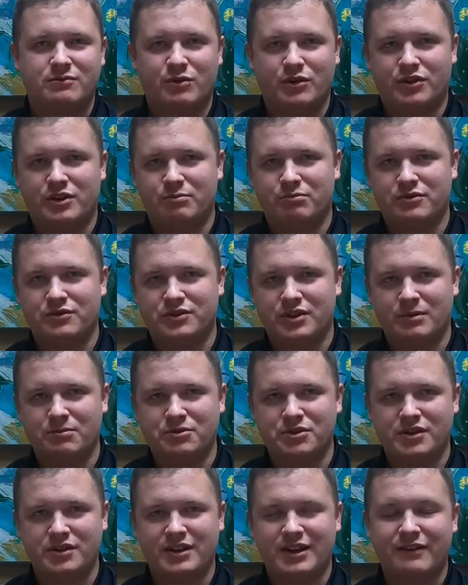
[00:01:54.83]
with the
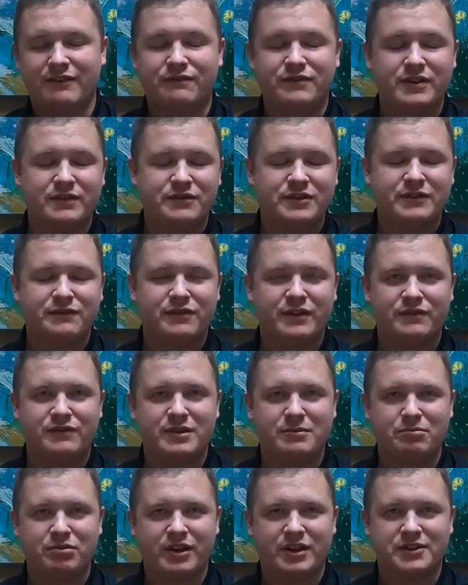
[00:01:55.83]
presumption that
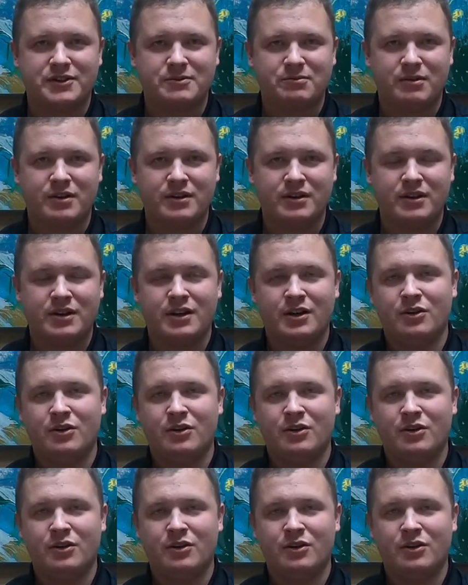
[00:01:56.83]
50-50 placement,